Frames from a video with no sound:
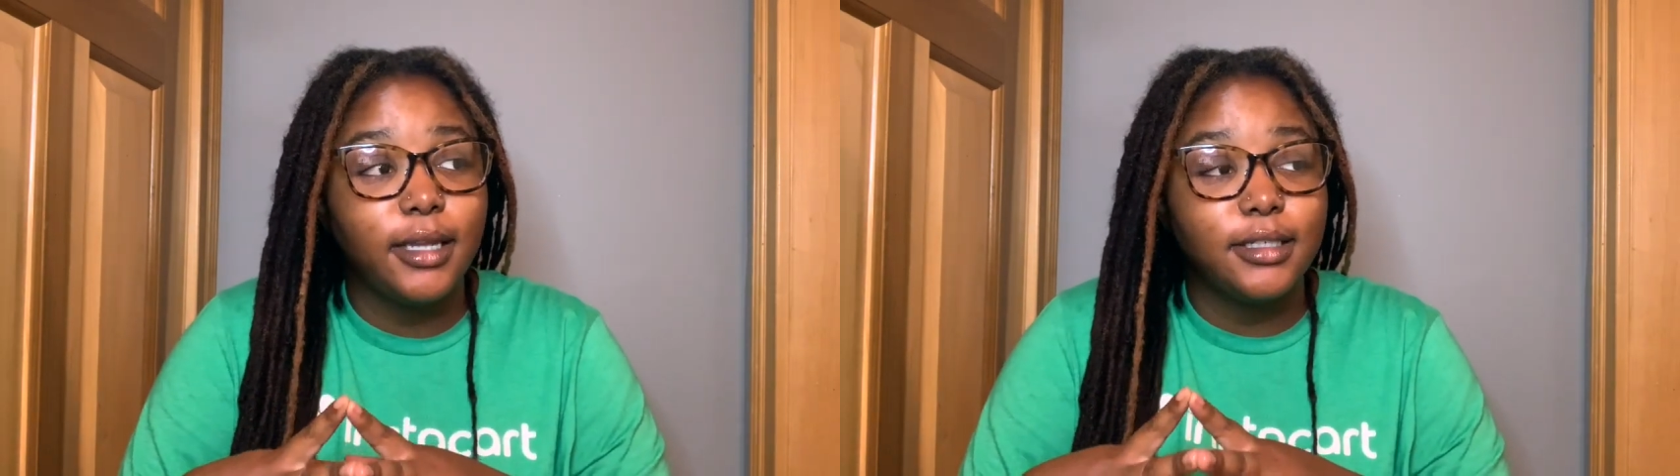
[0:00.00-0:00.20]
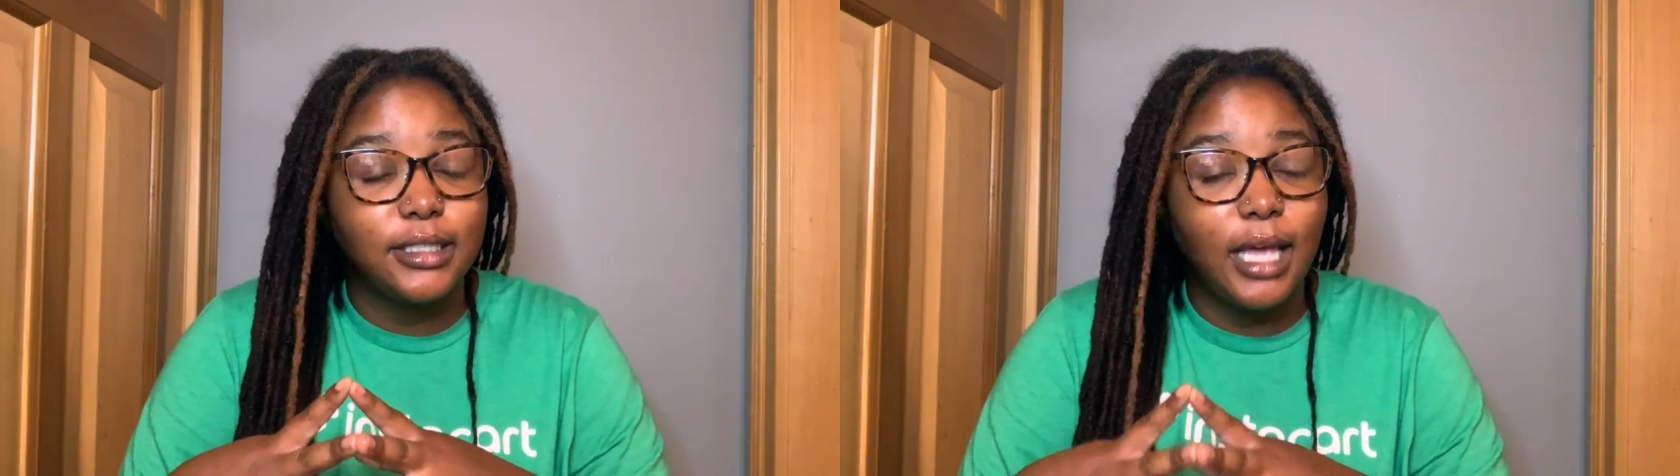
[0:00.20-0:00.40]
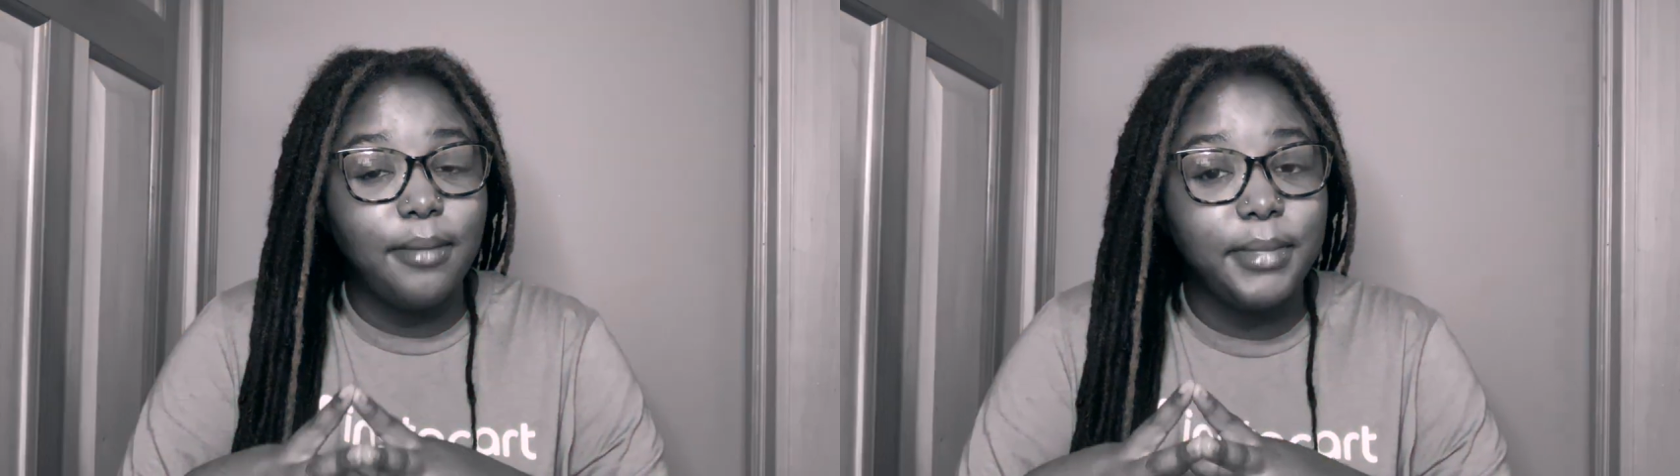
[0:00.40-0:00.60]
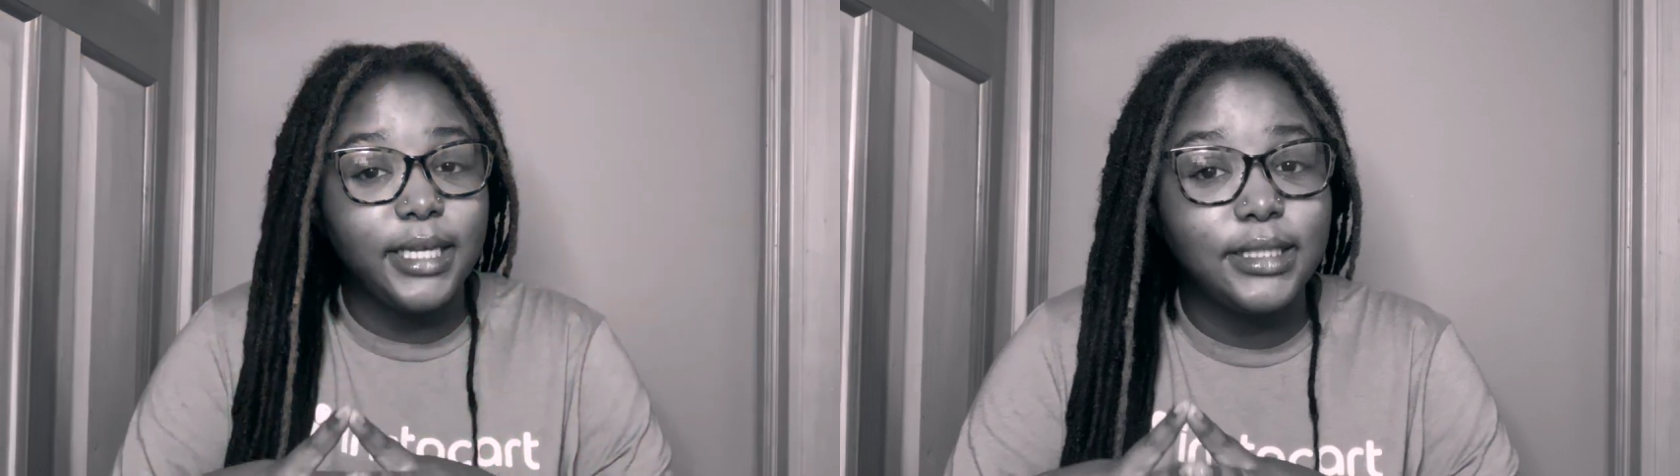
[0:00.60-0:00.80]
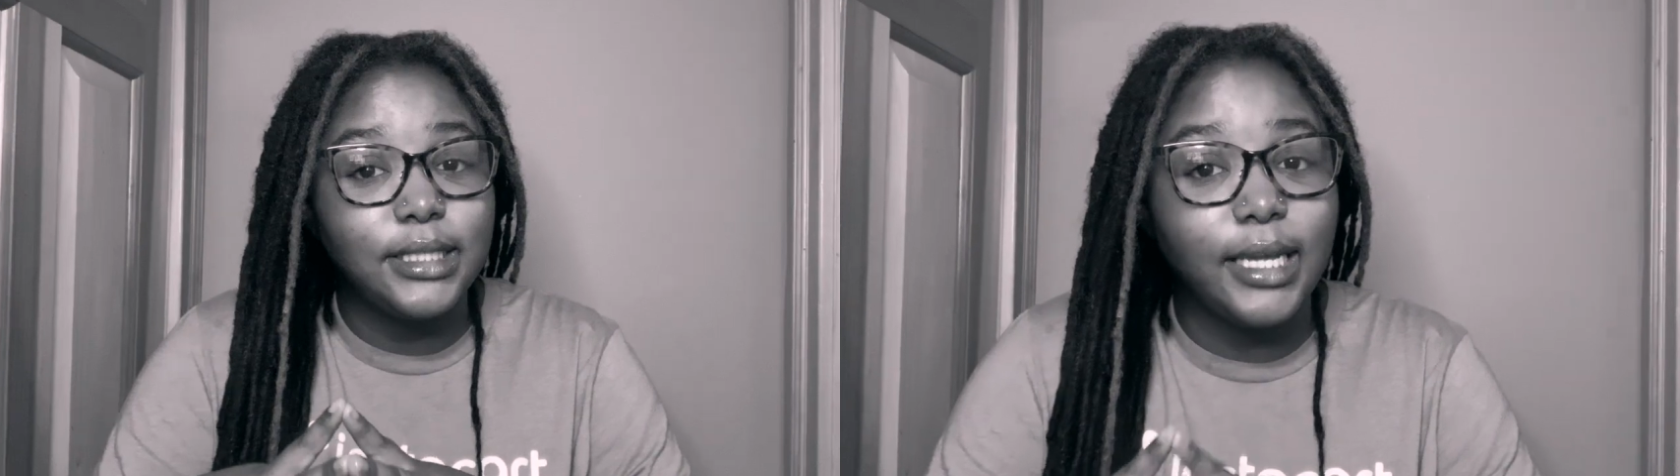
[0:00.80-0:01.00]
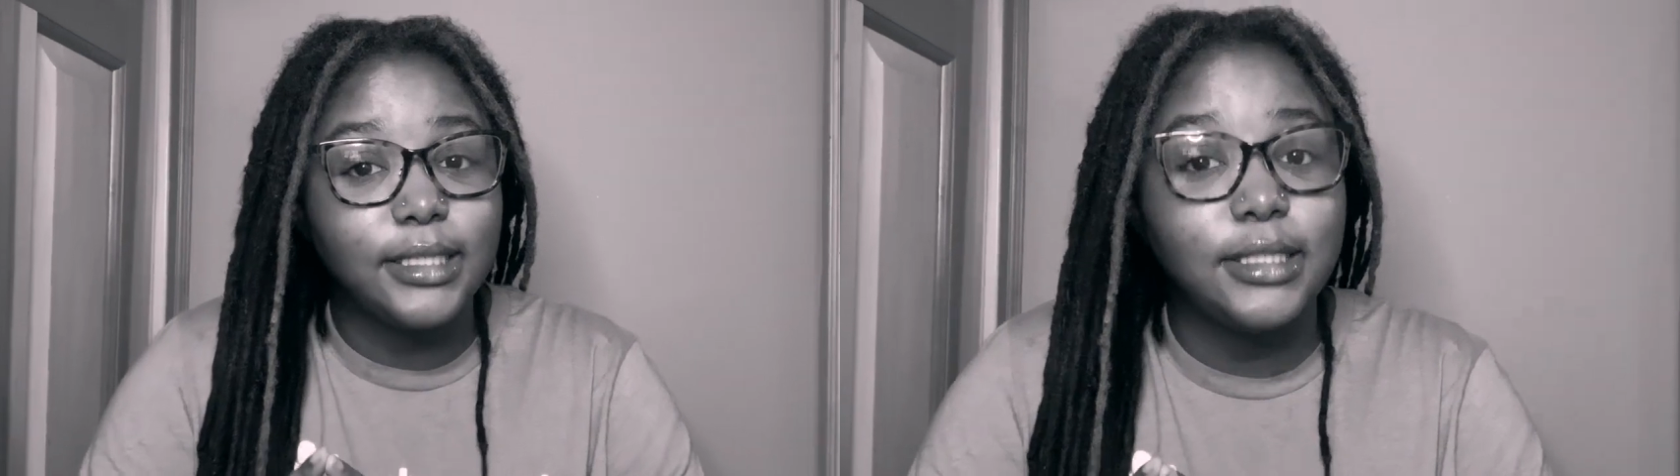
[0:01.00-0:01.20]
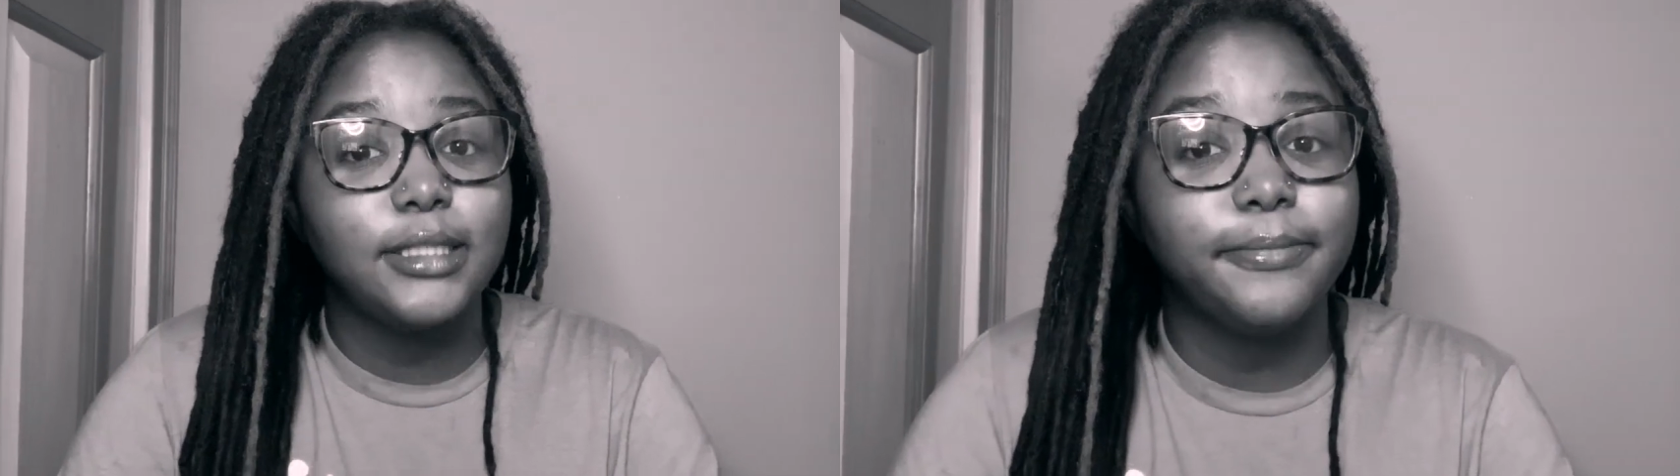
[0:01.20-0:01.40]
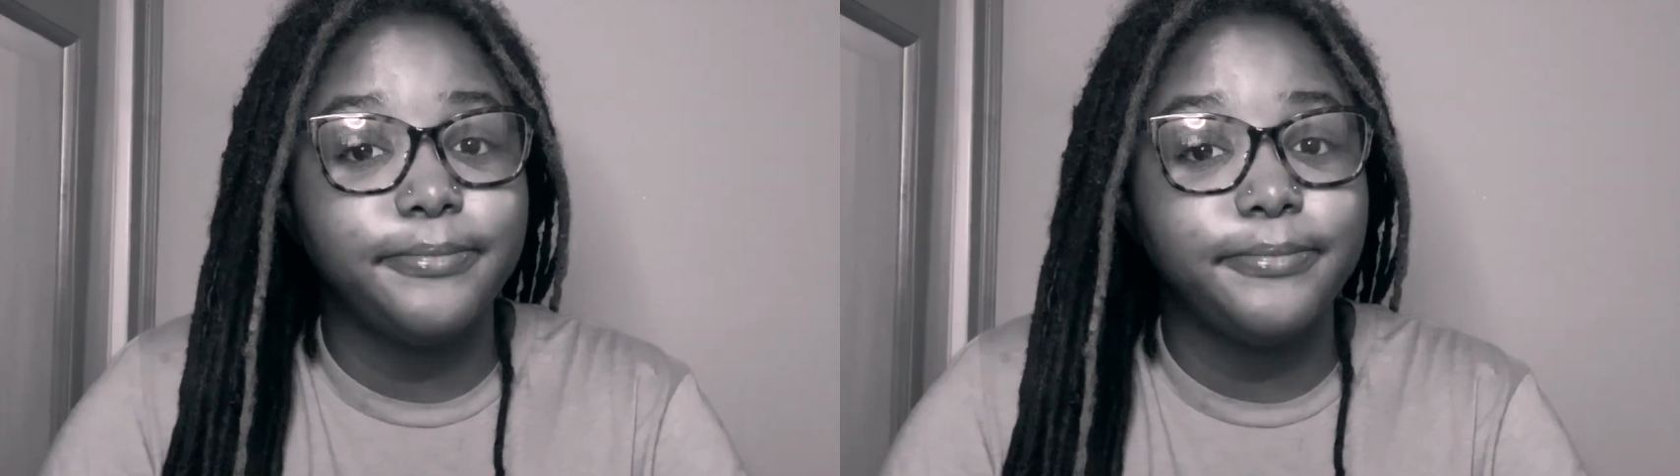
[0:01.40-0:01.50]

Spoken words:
Does that make sense?